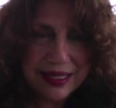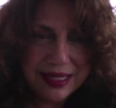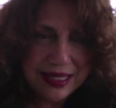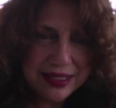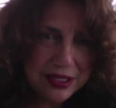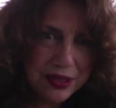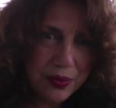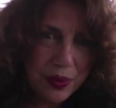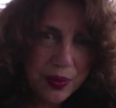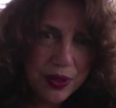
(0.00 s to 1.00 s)
And so
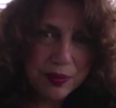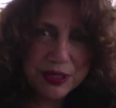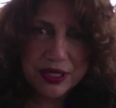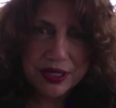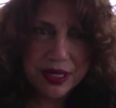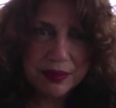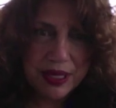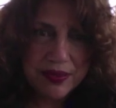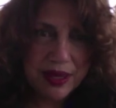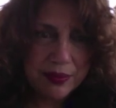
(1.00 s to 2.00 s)
we're going to be talking
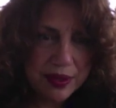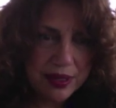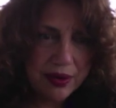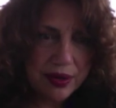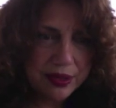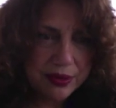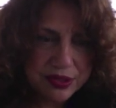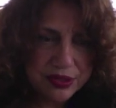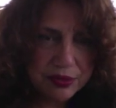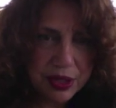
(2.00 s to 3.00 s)
about that with Carrie, who
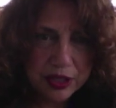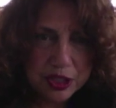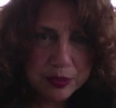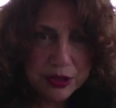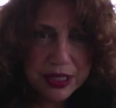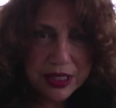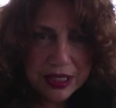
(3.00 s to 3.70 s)
is so knowledgeable.